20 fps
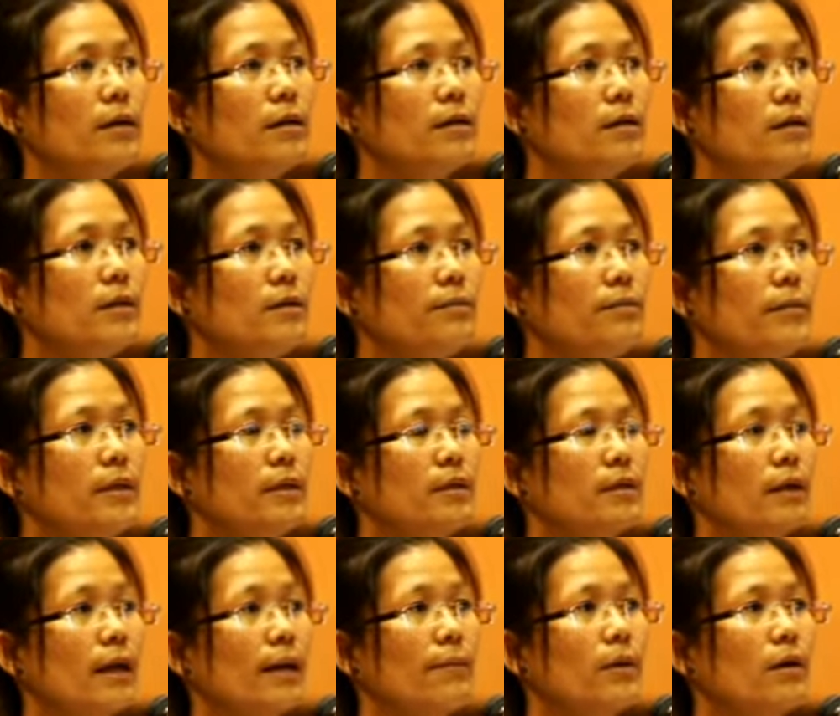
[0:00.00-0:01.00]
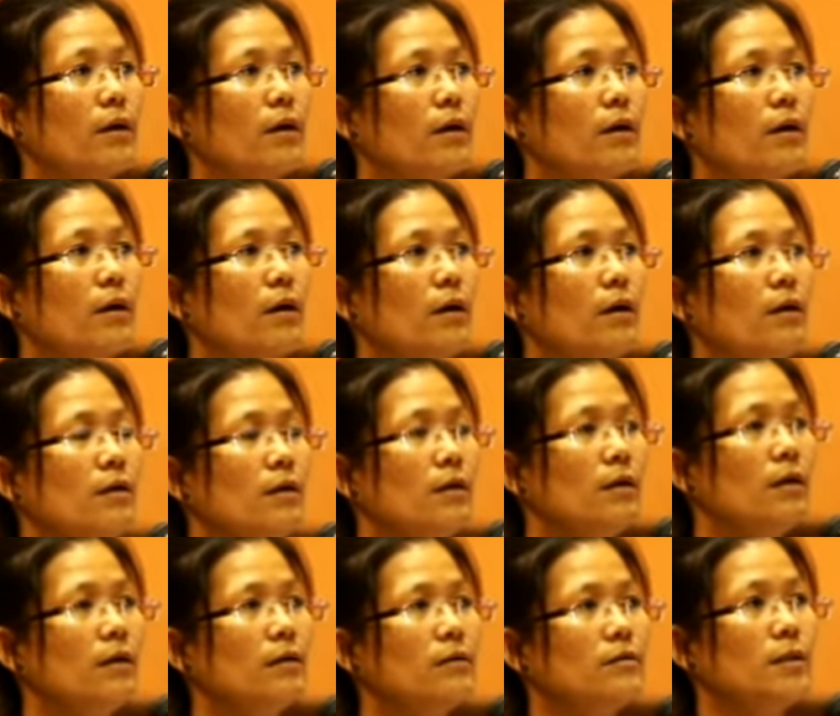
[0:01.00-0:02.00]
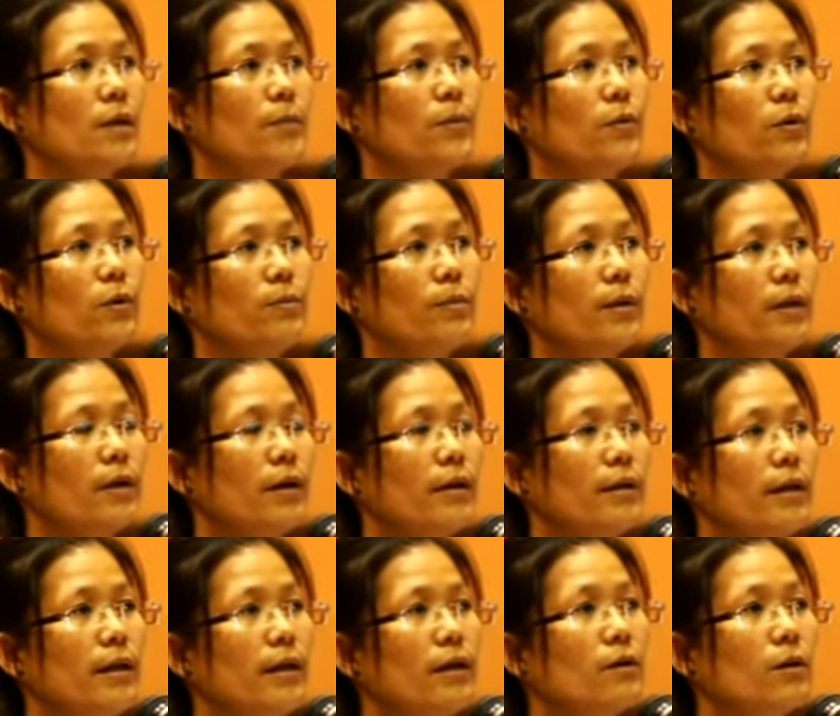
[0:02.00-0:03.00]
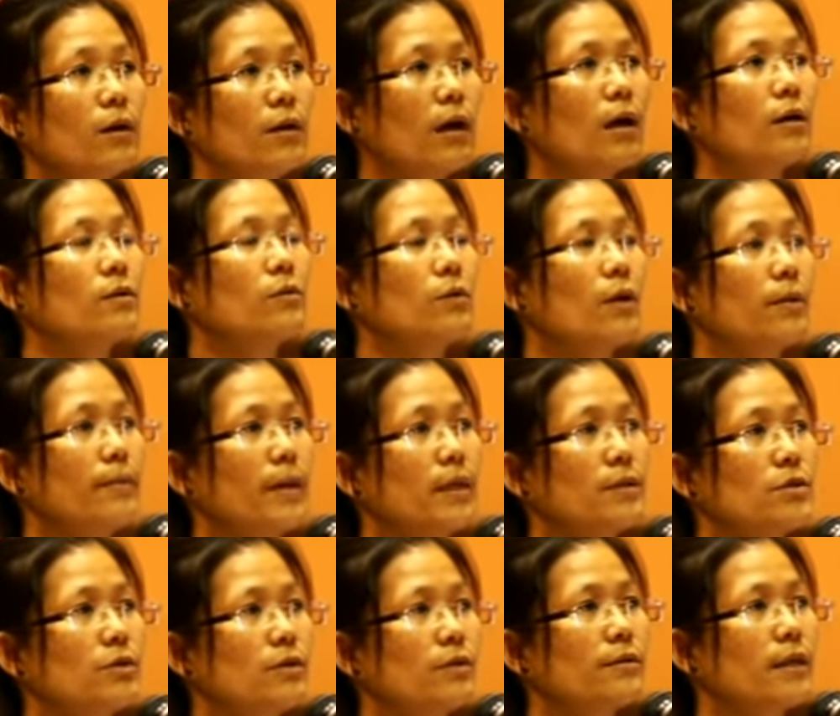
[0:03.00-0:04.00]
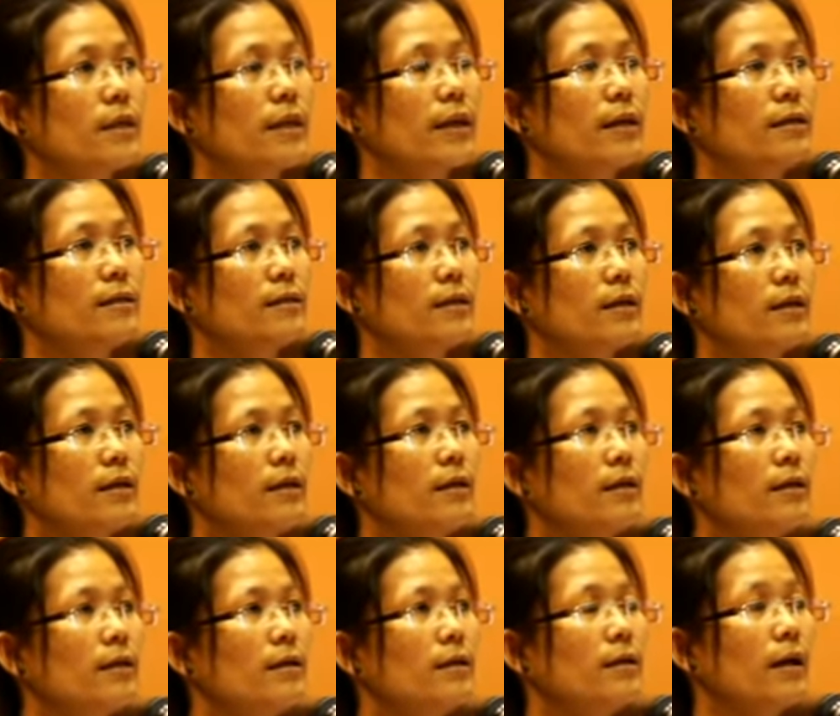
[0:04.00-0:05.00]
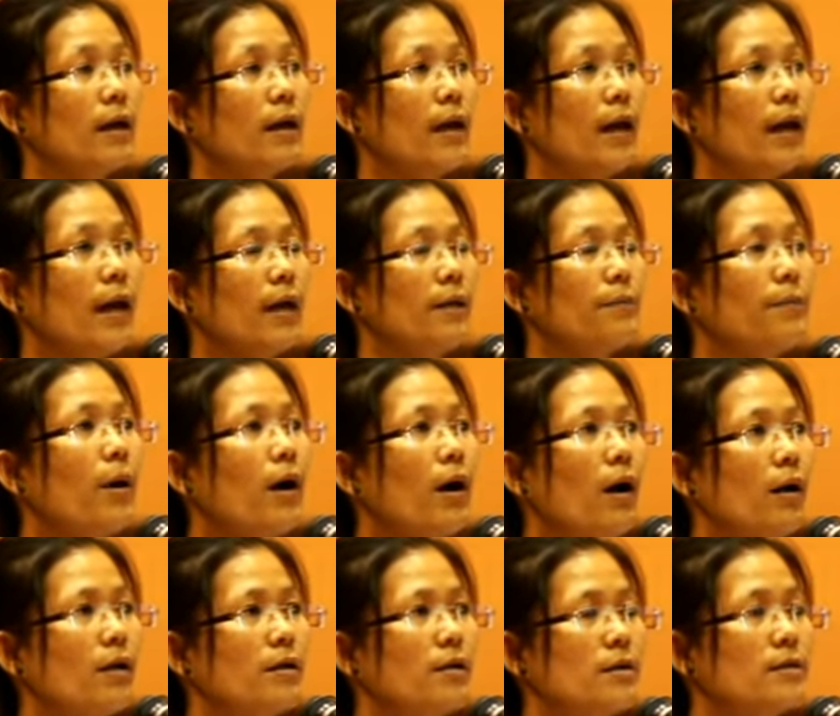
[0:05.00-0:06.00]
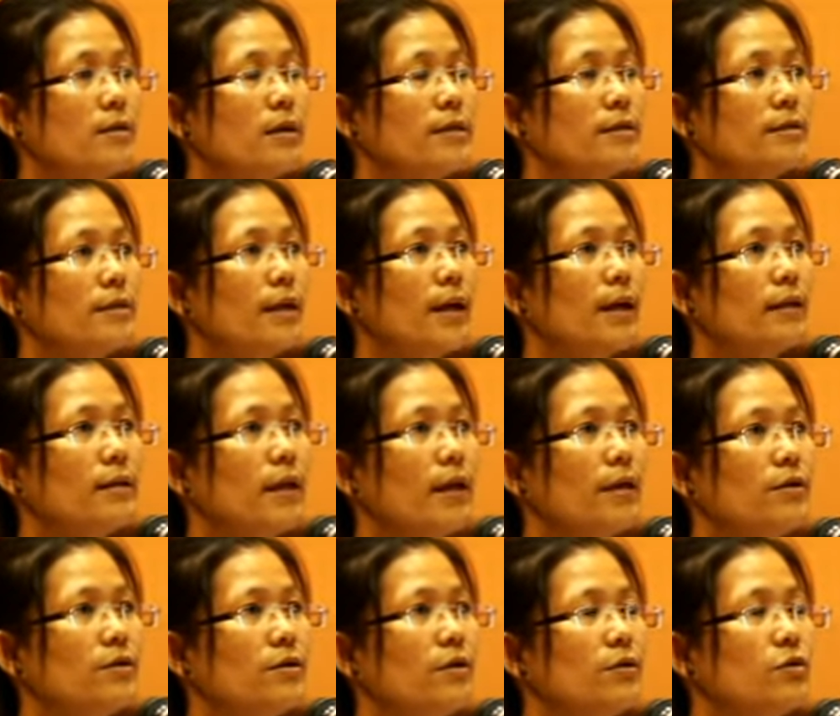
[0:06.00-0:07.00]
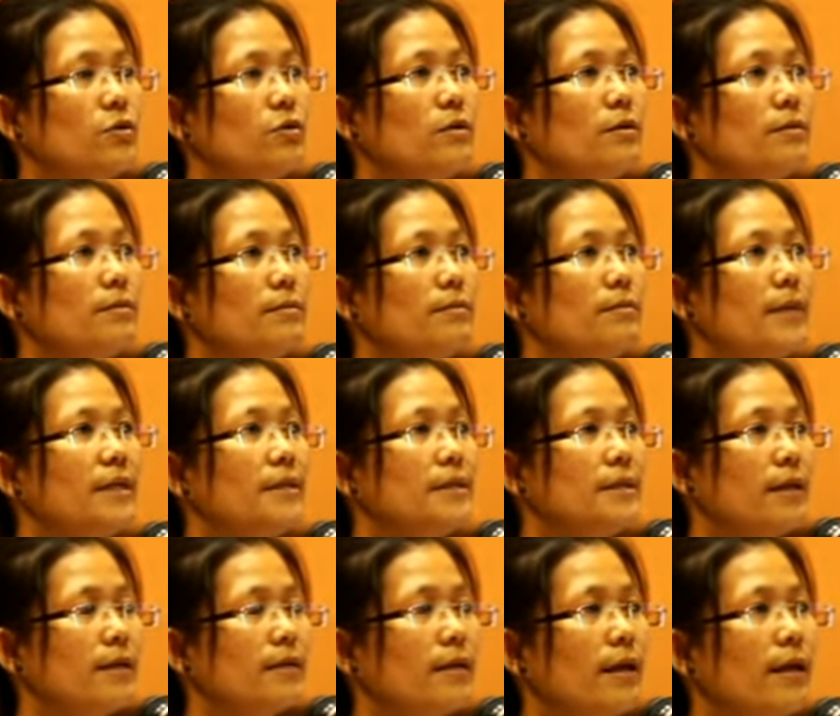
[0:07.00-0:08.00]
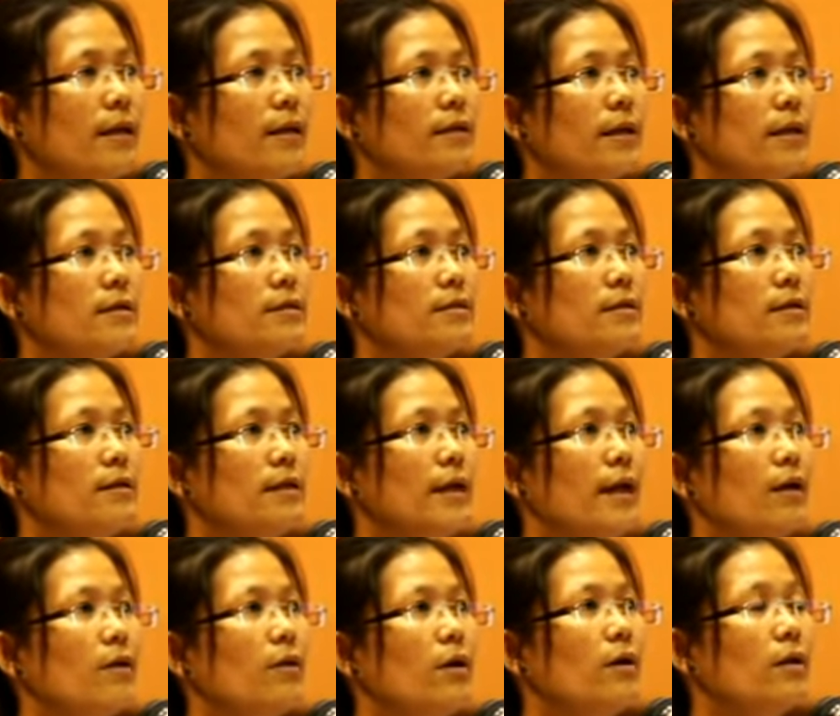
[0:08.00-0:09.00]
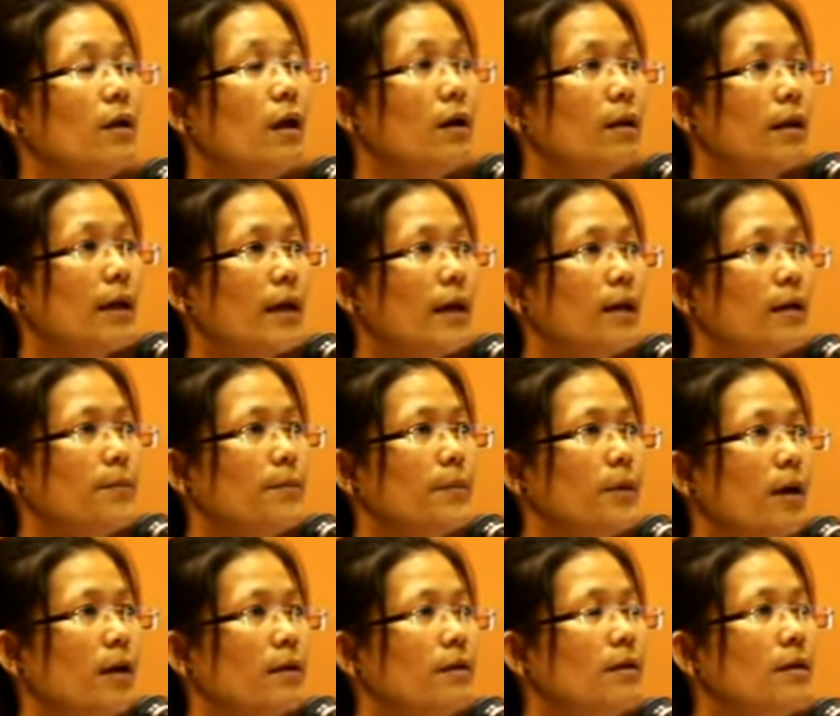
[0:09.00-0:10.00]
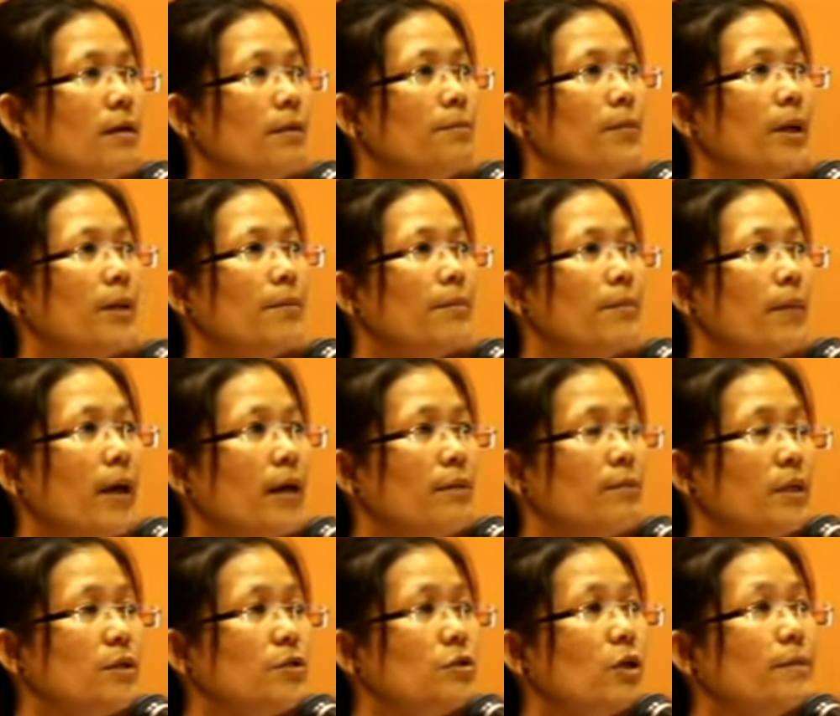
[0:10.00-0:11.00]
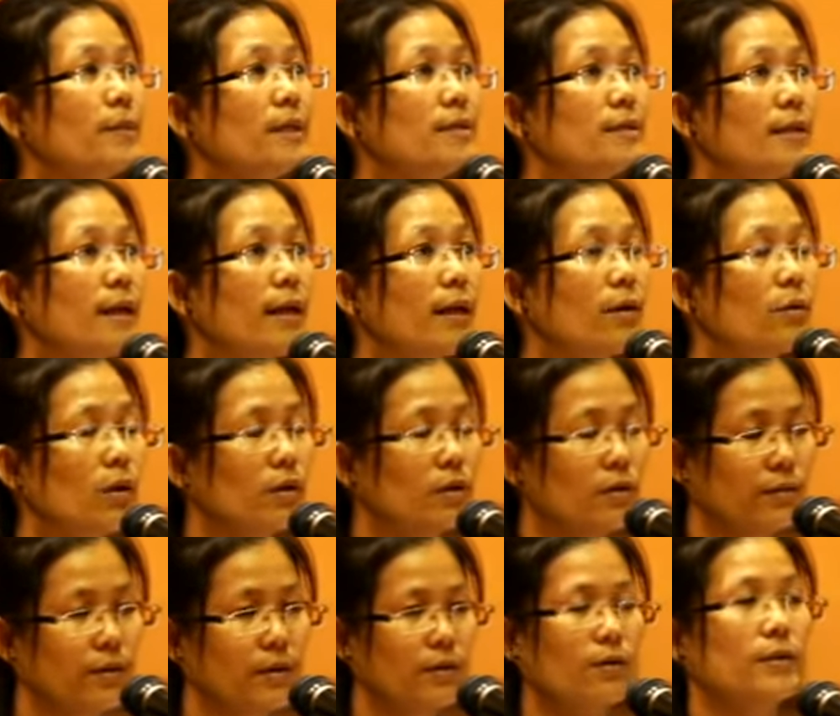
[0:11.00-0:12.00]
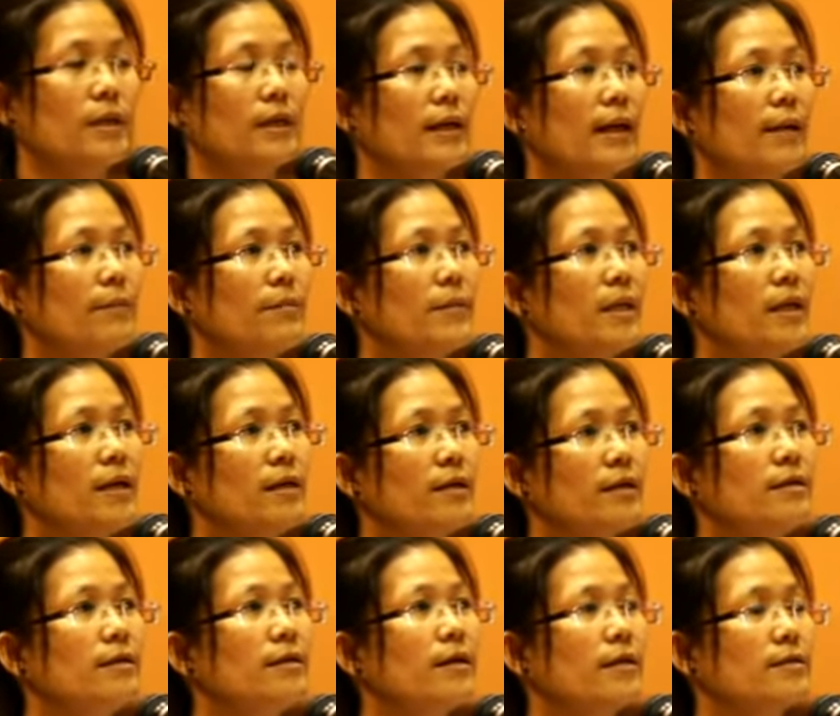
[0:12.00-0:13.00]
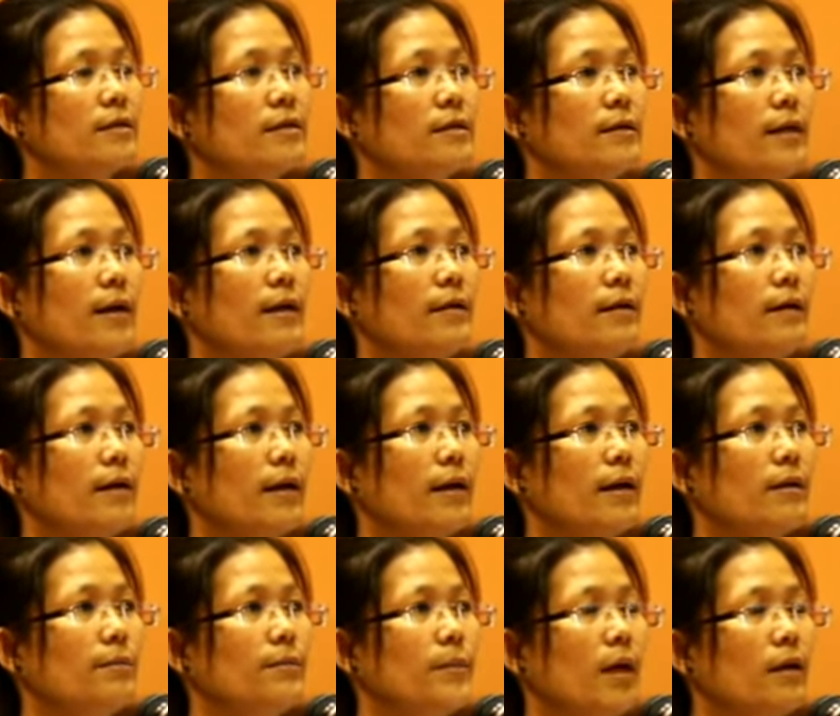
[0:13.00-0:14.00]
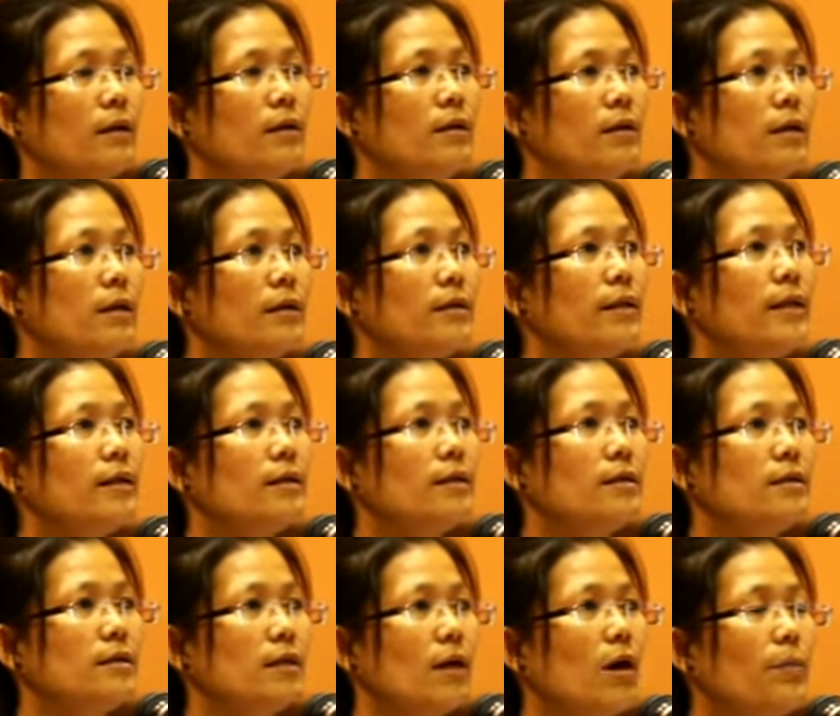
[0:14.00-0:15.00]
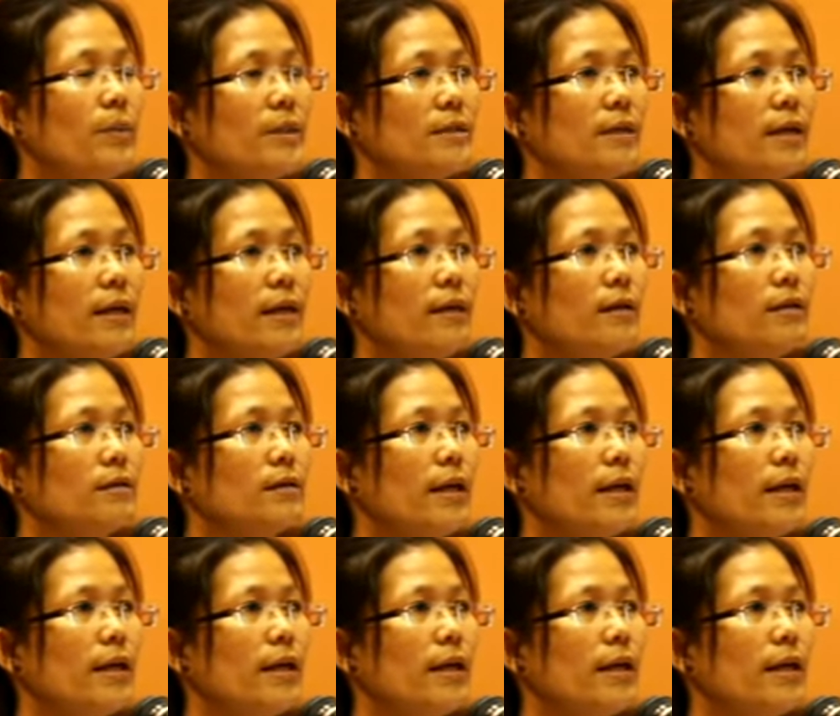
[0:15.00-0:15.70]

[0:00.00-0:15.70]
so far we have 120 workers cannot go back to work. The reason is that employers say their contract already expired. It is not because they join into strike. This